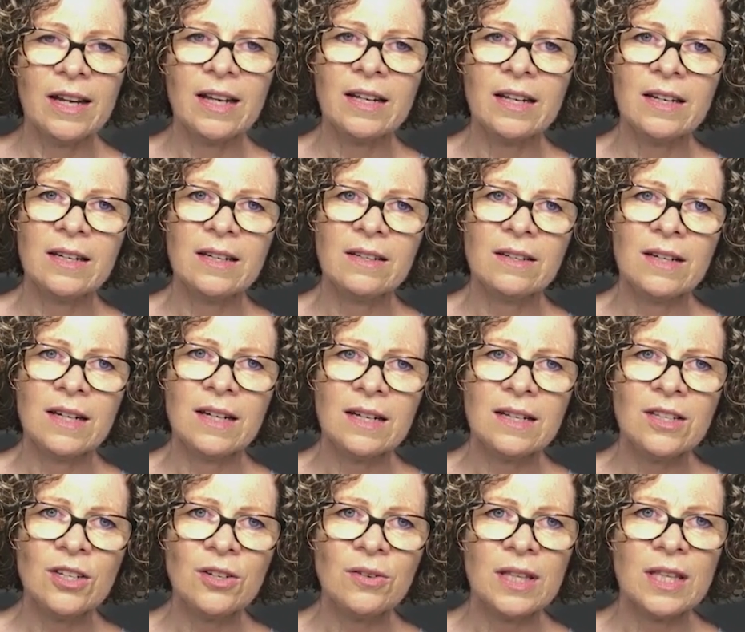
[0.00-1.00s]
and
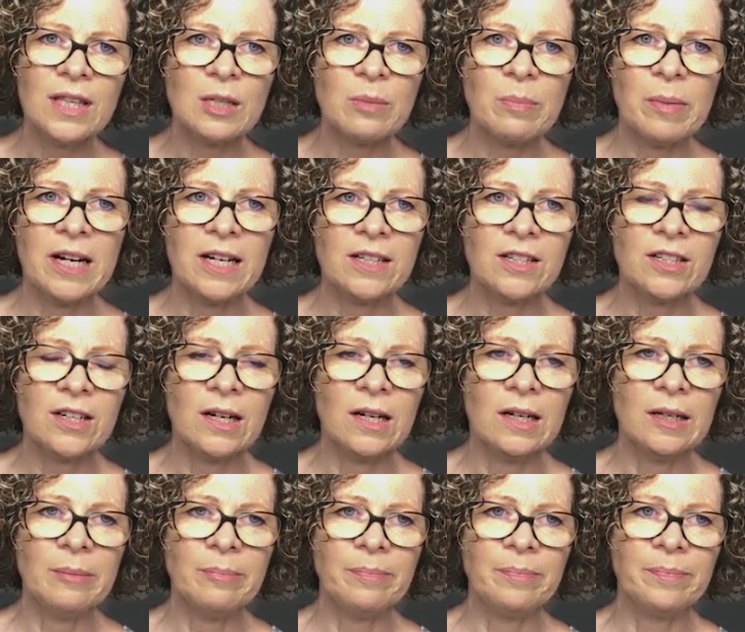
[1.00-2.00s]
is doing this
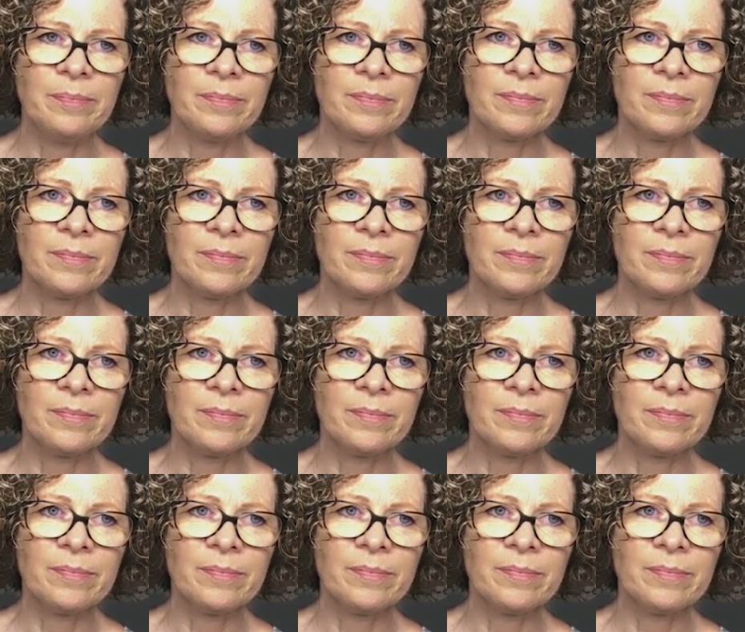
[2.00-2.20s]
part-time.